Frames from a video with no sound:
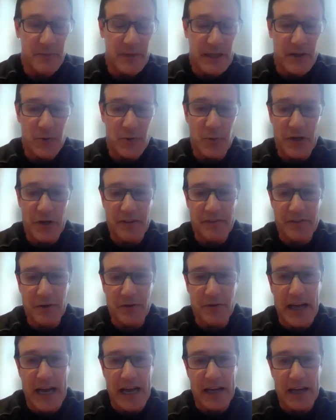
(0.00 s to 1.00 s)
is one of the few
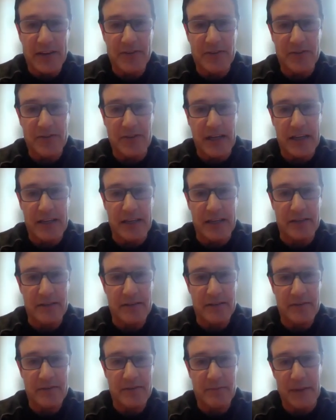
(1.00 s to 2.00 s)
taxes
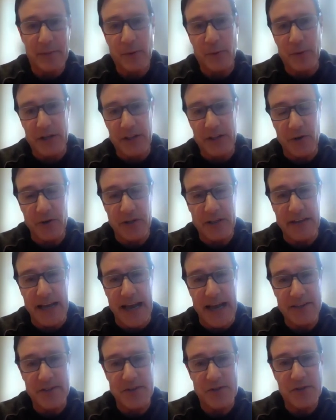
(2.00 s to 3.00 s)
maybe one of the only
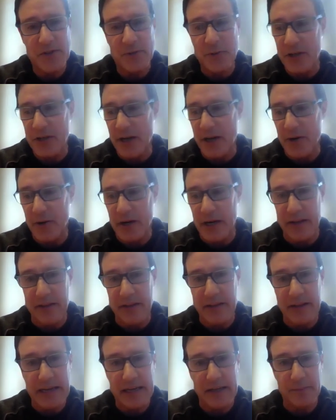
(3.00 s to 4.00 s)
taxes you would know
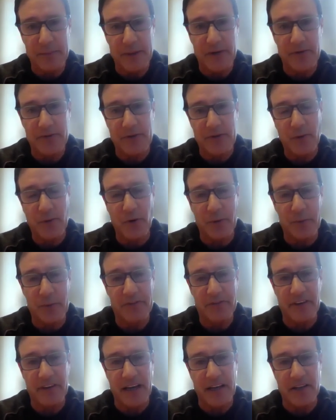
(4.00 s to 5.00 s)
that they can pierce the
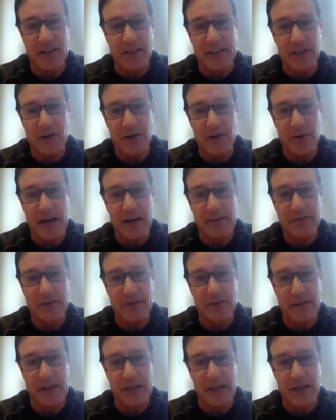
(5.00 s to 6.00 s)
corporate veil and go
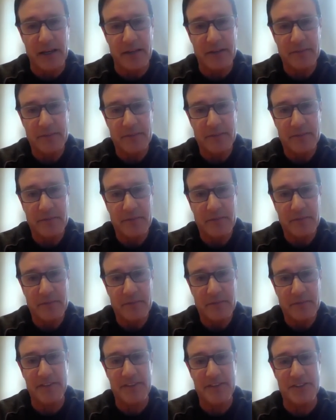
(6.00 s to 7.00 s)
after the
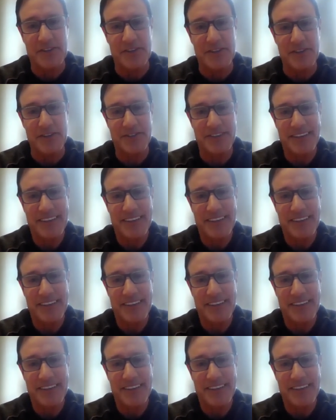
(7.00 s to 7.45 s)
officers.